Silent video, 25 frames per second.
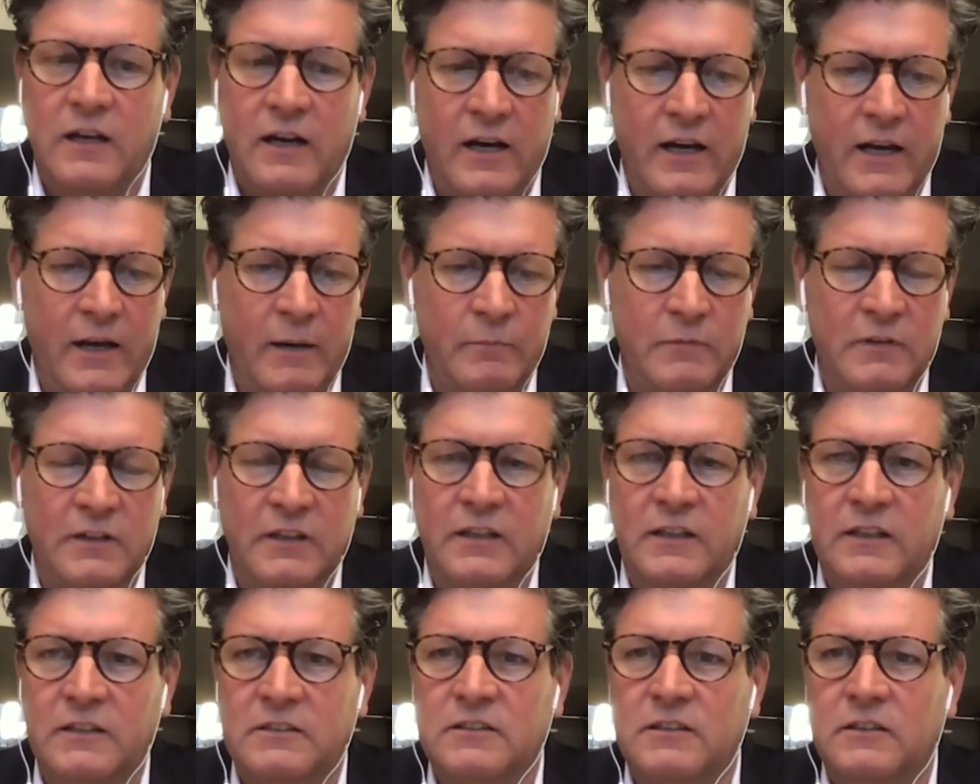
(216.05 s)
I am
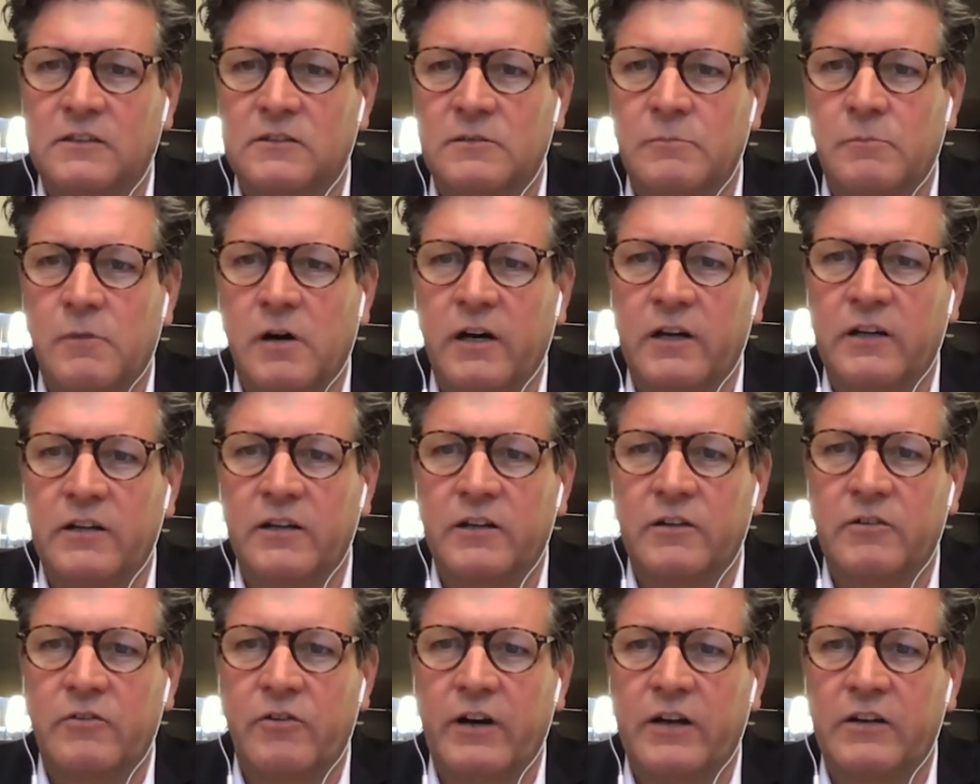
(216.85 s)
the Sales and
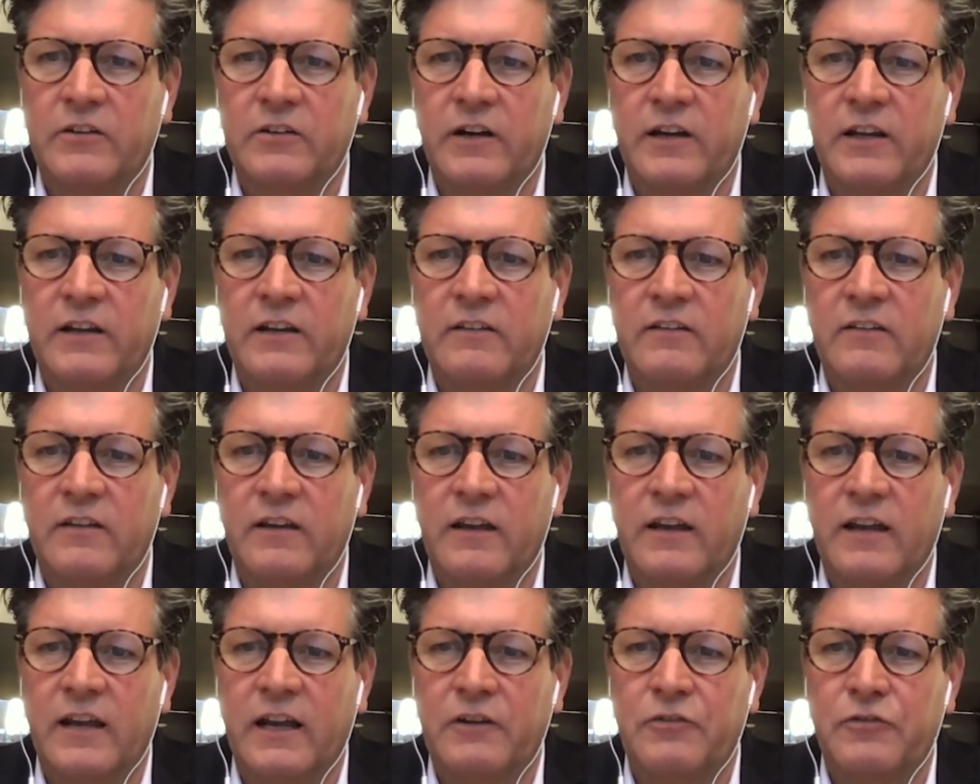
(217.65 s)
Marketing Director at
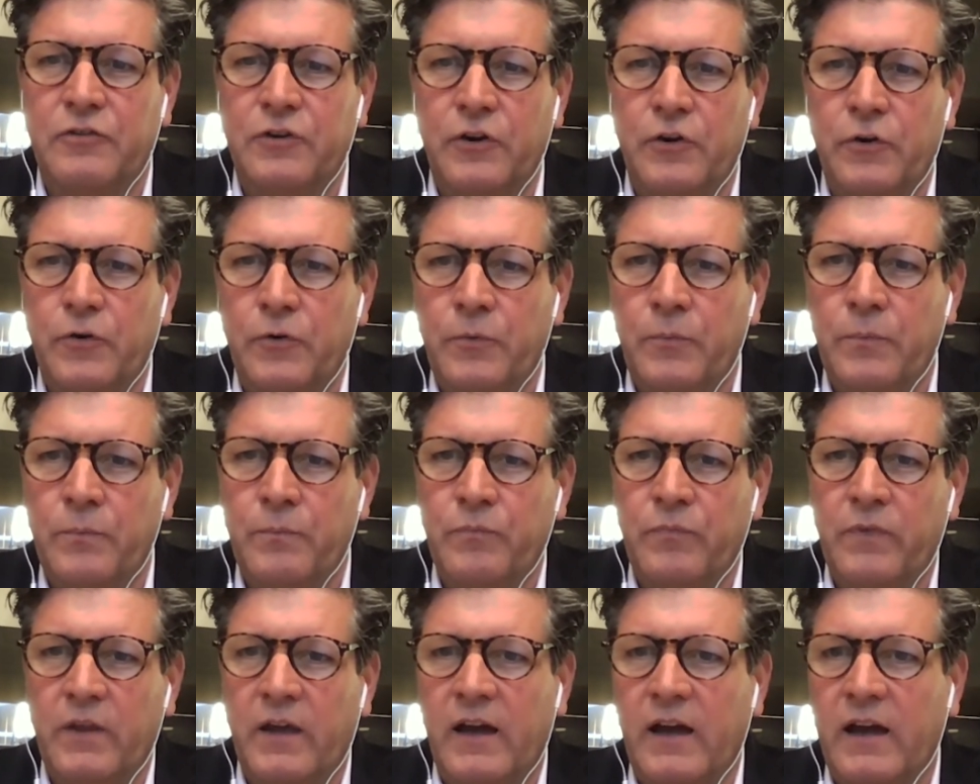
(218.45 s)

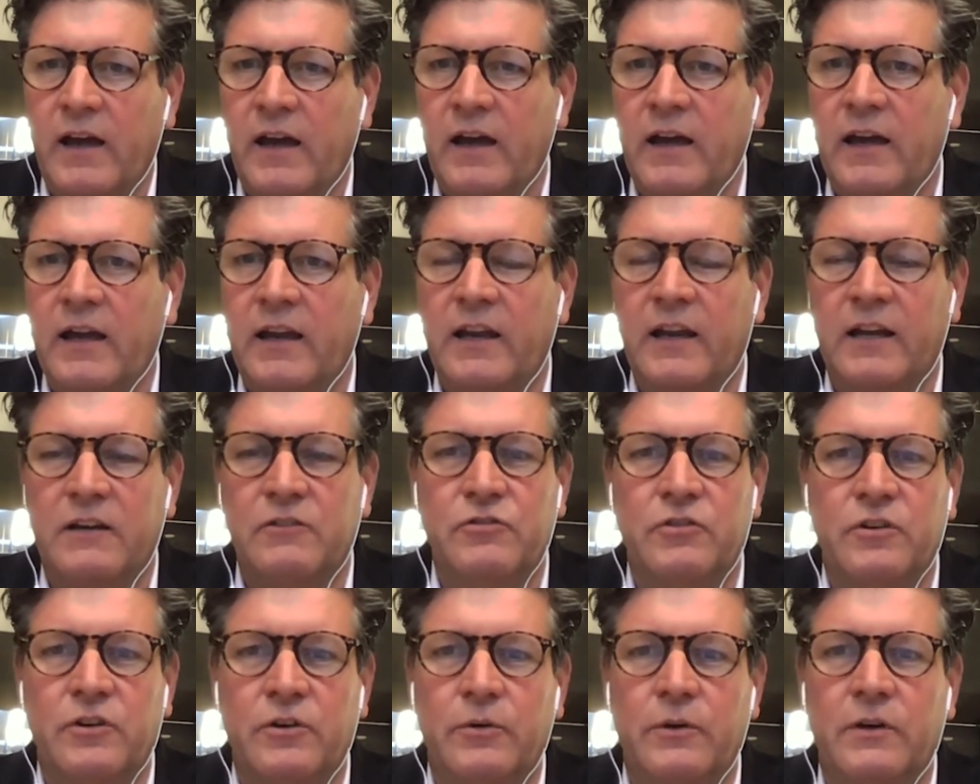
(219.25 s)
NextView.
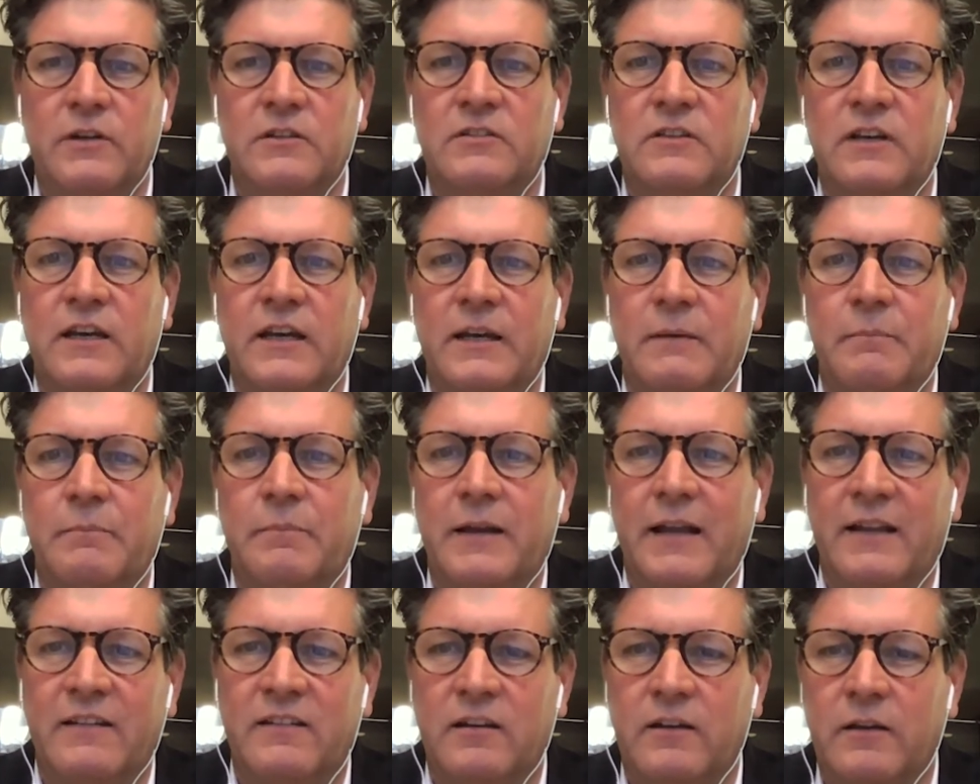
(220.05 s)
NextView is a
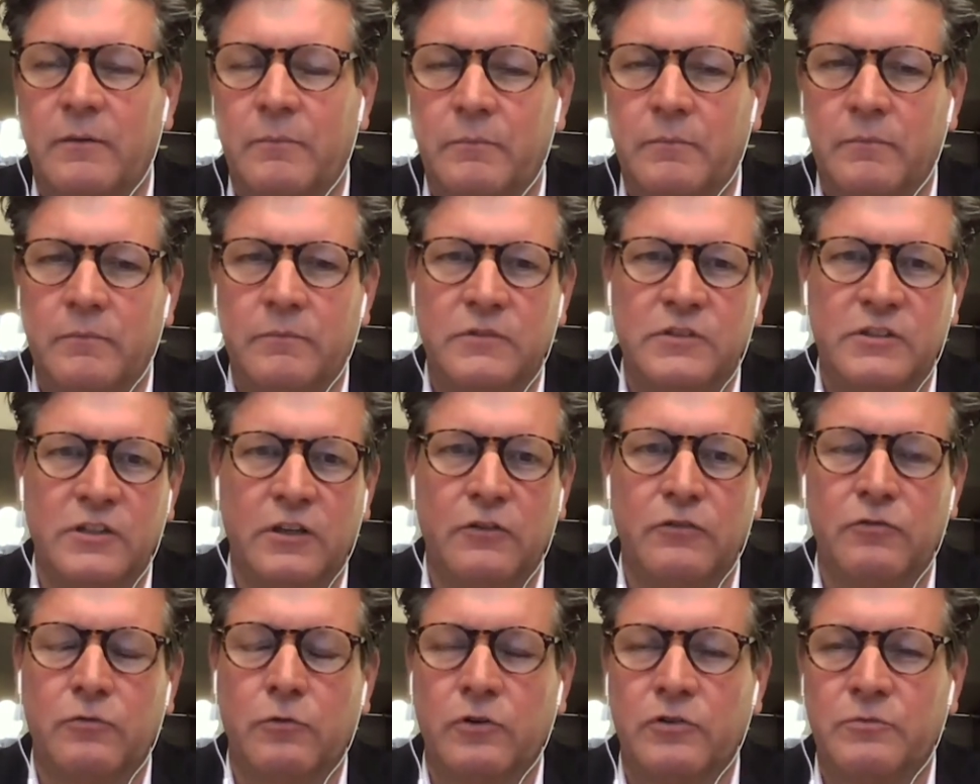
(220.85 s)
platinum
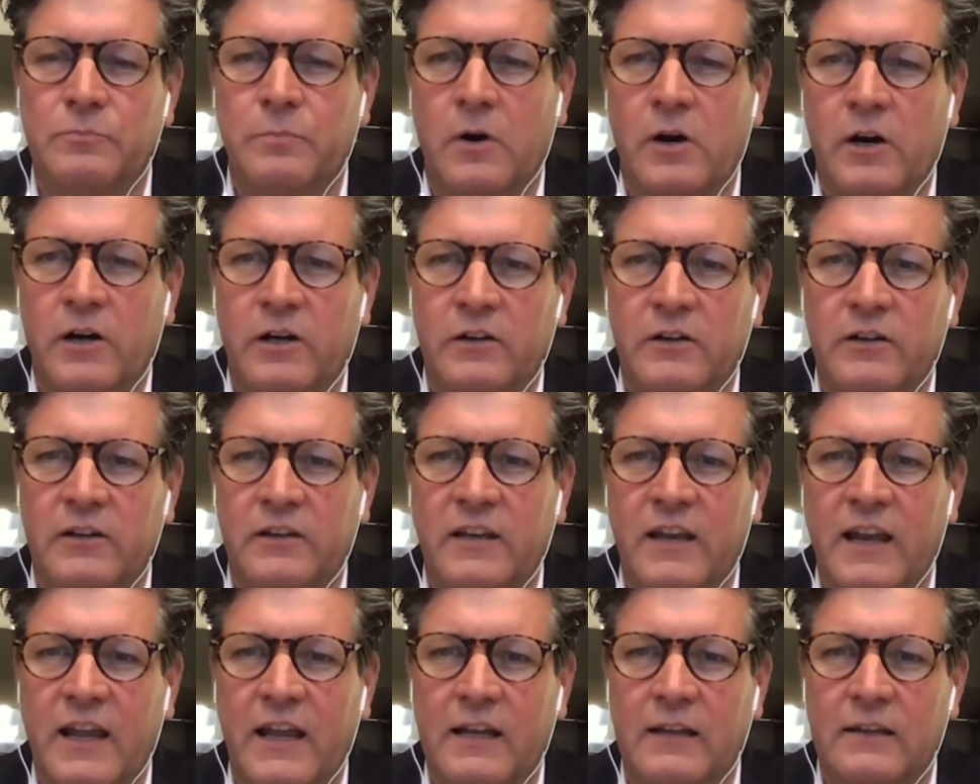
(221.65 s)
Salesforce partner in
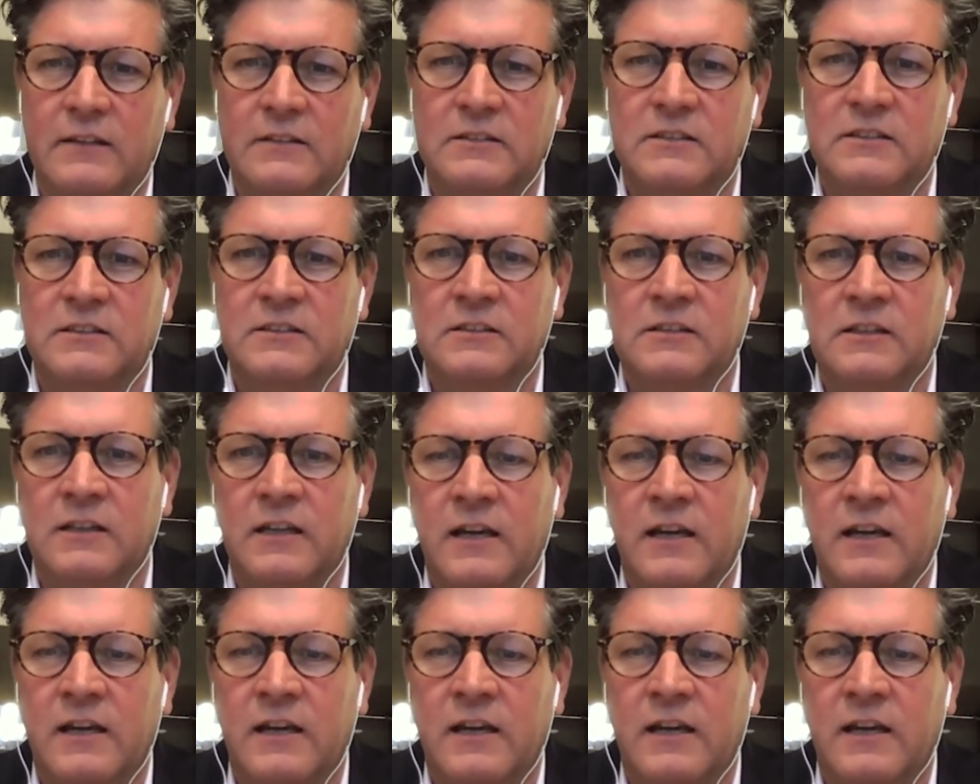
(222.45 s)
the Netherlands.